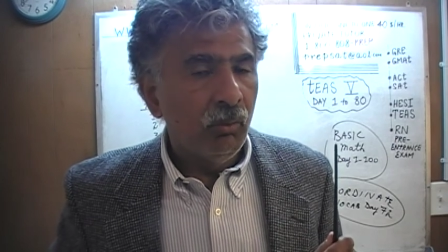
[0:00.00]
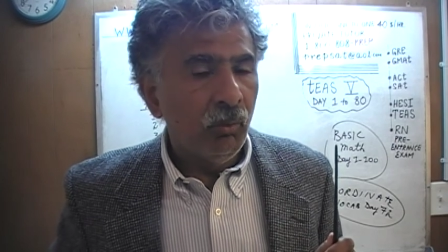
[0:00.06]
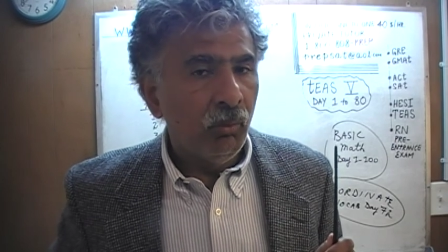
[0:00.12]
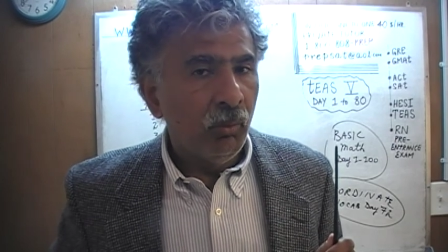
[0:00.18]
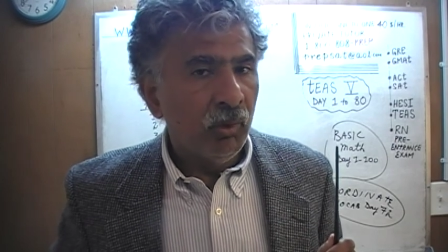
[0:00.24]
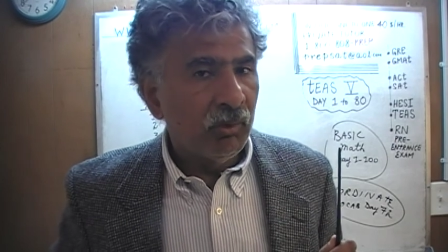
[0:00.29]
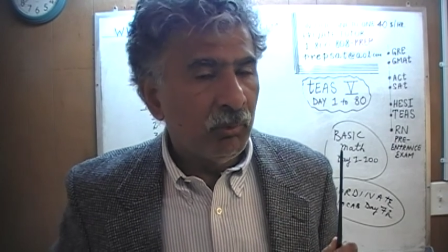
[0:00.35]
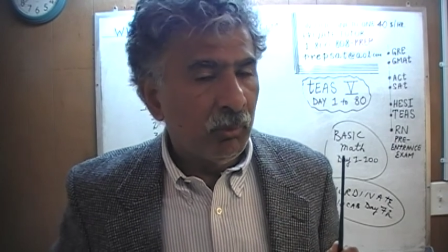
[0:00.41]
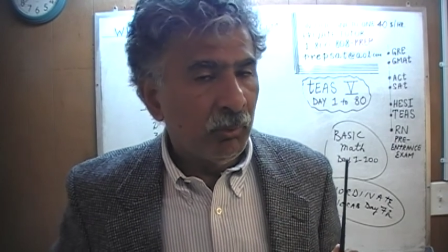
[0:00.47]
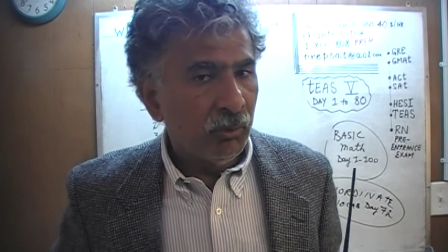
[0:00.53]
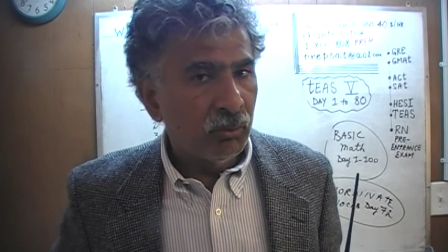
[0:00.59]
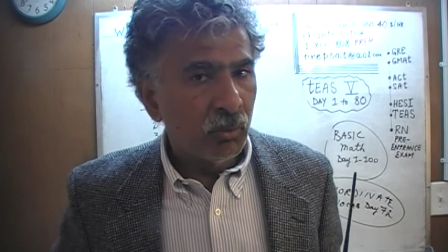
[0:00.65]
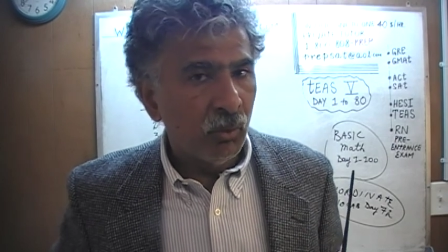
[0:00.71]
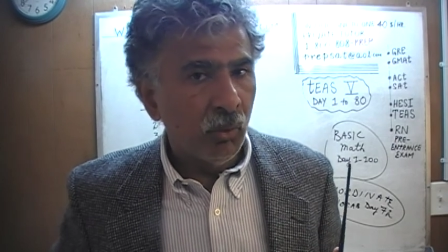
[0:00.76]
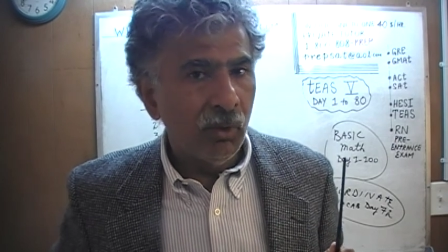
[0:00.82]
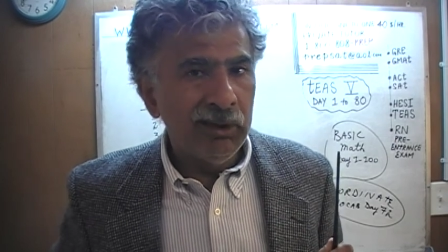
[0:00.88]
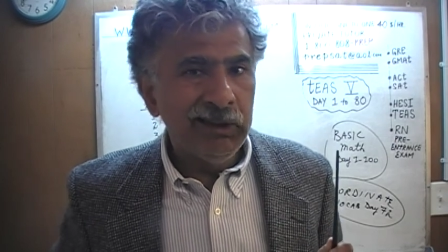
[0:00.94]
what we would
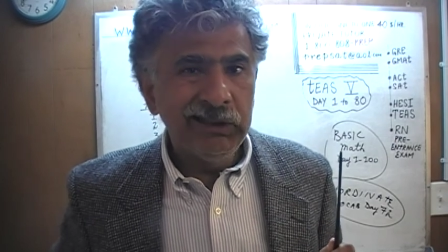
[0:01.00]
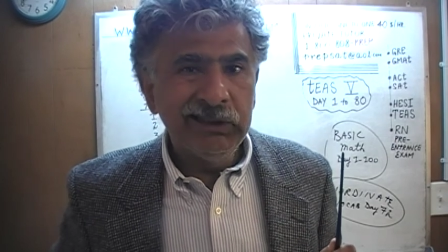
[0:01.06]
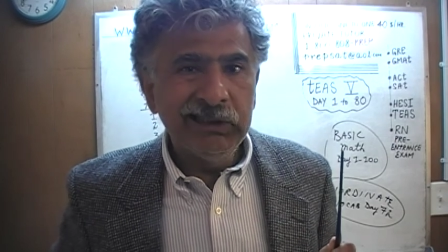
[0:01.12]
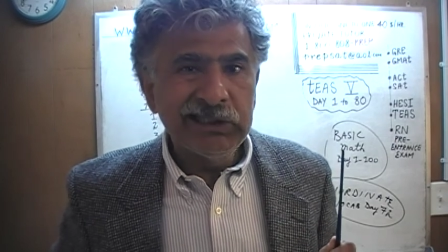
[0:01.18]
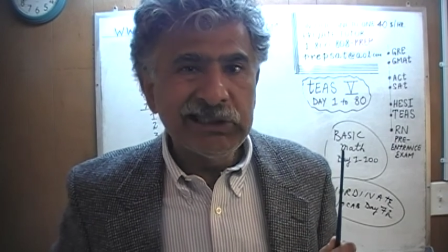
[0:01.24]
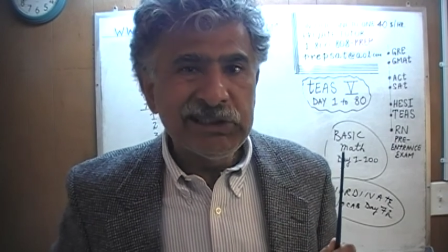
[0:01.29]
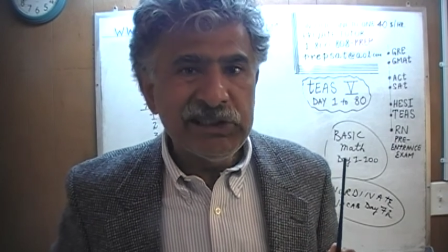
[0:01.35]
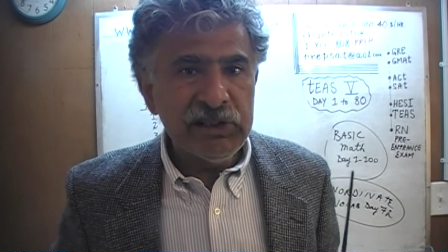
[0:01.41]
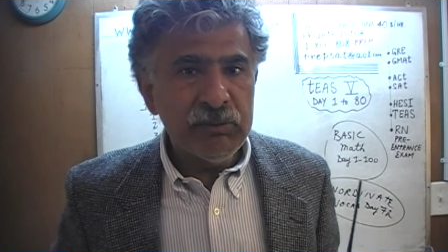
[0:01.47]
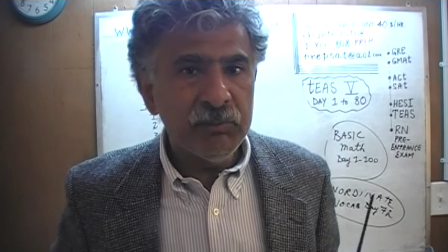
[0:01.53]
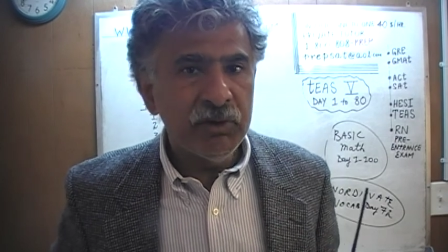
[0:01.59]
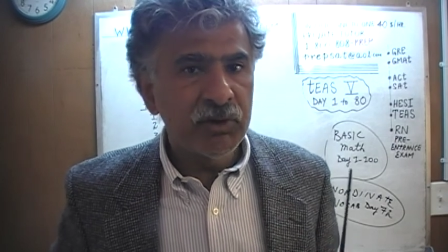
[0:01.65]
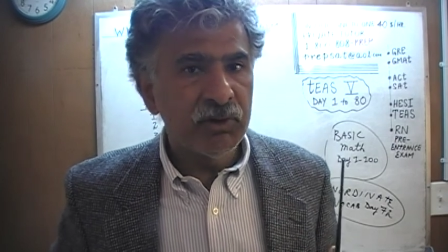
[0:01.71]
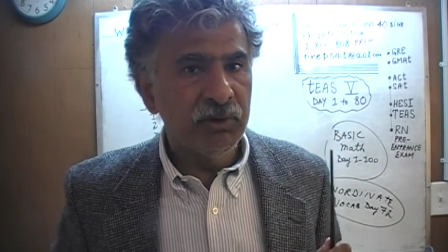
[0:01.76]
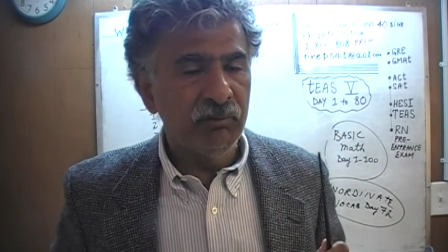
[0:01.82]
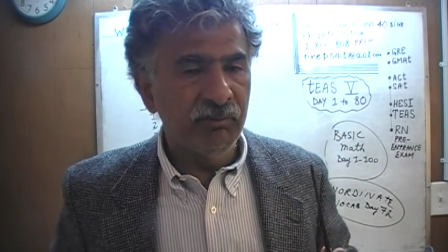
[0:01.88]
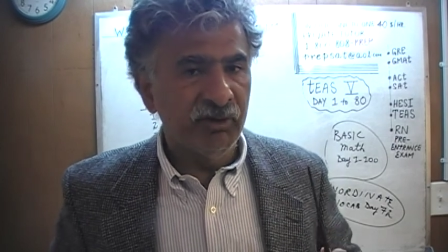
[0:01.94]
call the
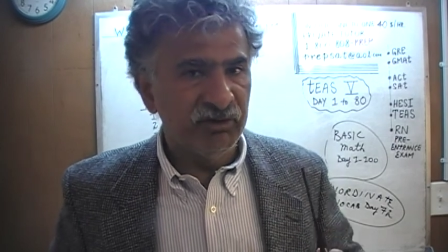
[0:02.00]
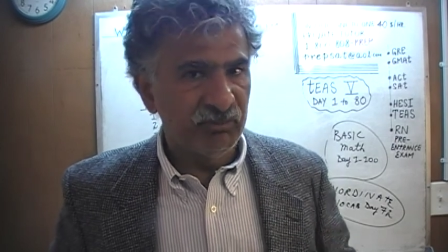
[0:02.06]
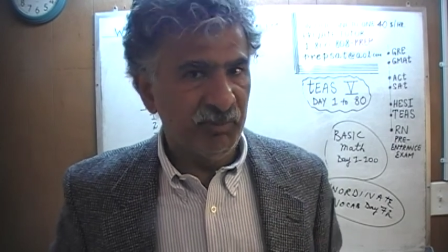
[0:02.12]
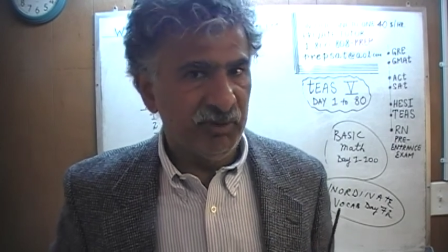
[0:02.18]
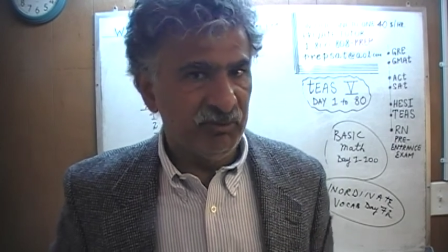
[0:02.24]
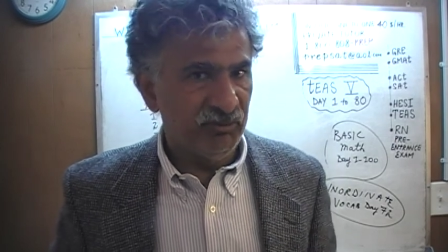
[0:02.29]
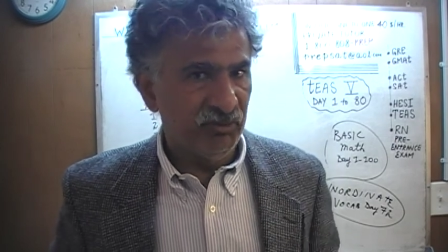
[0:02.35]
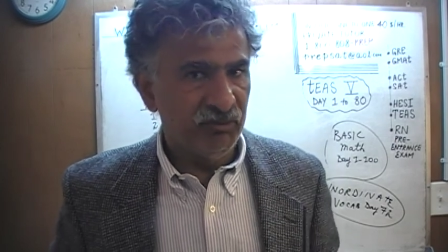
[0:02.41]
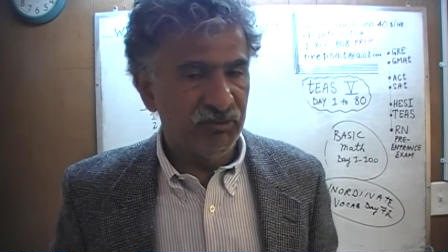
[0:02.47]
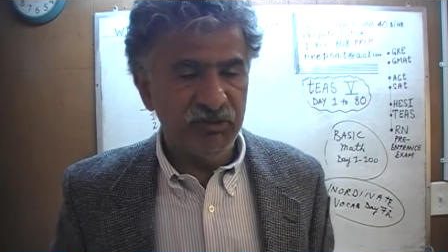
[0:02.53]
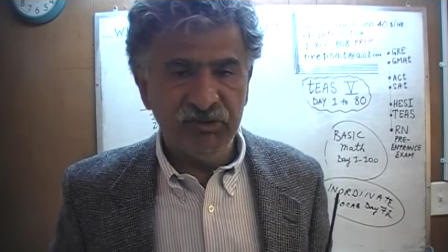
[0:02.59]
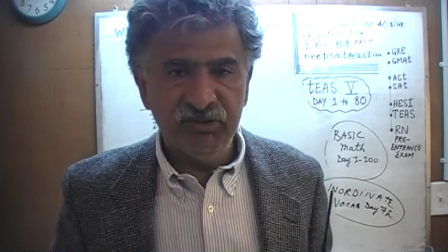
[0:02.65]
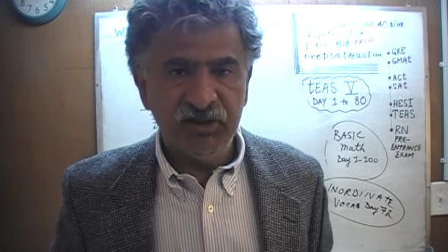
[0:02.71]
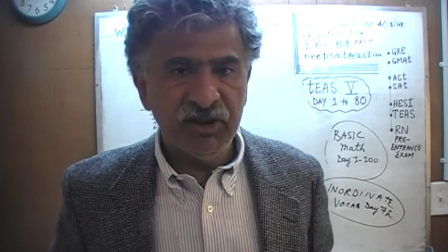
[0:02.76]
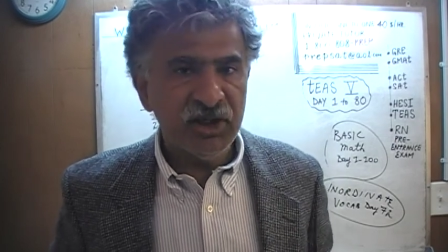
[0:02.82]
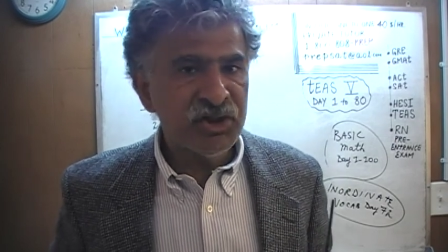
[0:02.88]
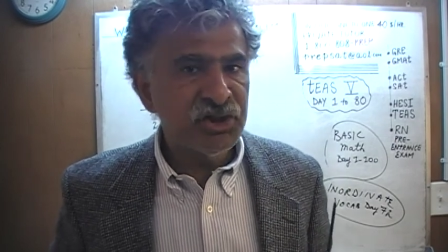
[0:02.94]
cumulative expenses. These
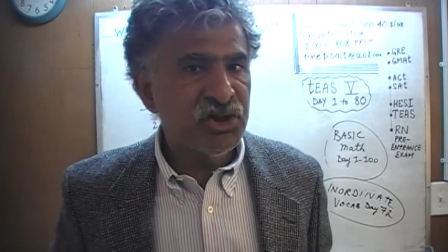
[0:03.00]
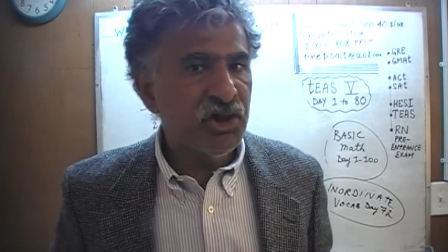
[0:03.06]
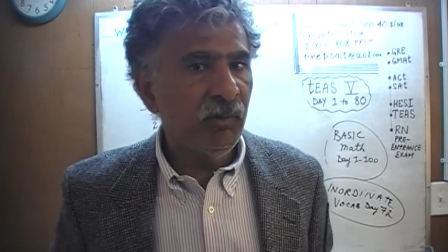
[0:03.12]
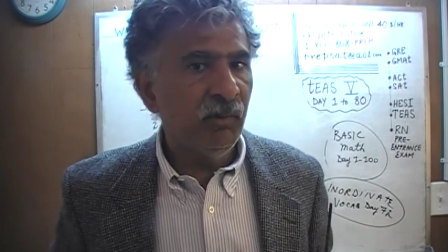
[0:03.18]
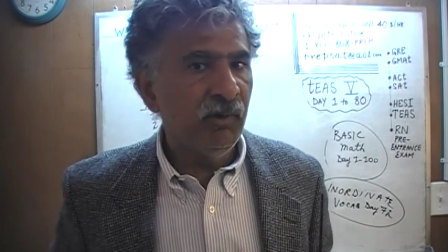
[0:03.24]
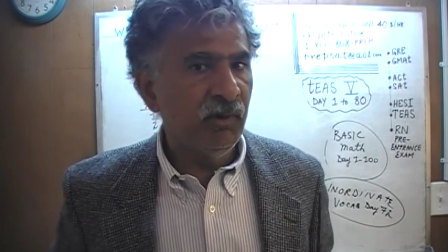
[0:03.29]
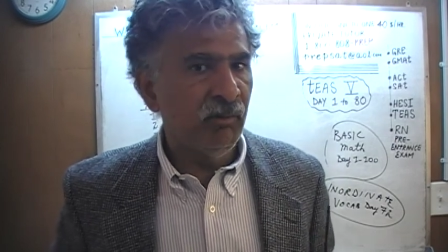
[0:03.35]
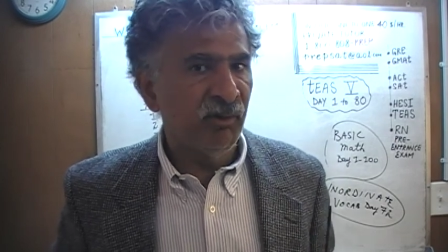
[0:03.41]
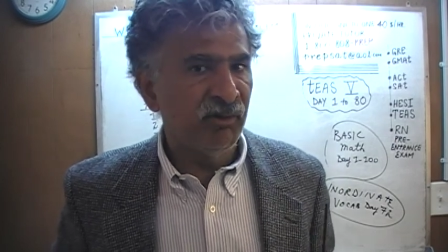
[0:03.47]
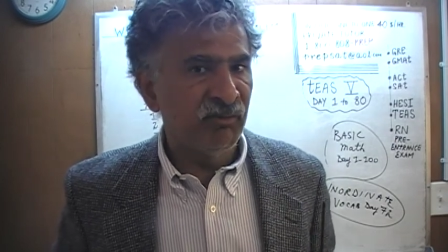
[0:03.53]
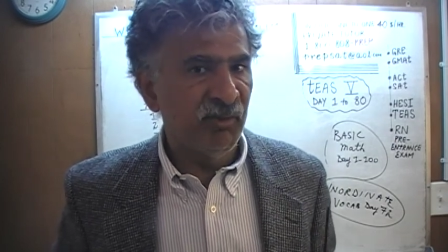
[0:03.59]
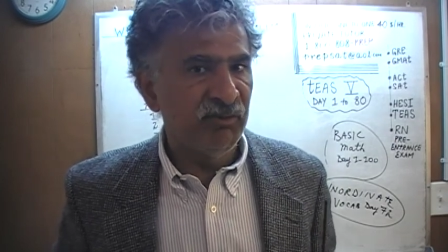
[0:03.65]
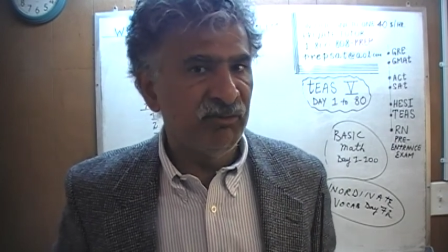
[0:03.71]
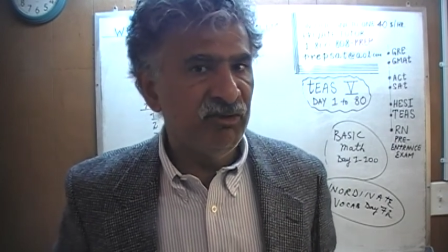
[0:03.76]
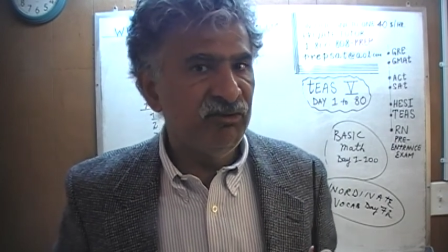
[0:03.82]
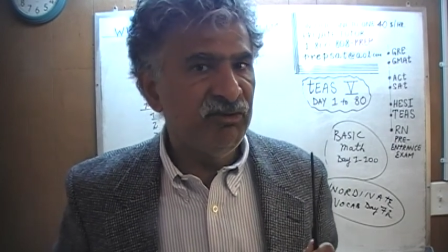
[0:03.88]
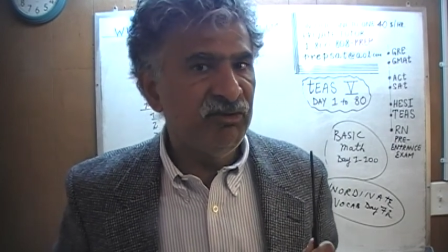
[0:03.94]
are not cumulative expenses.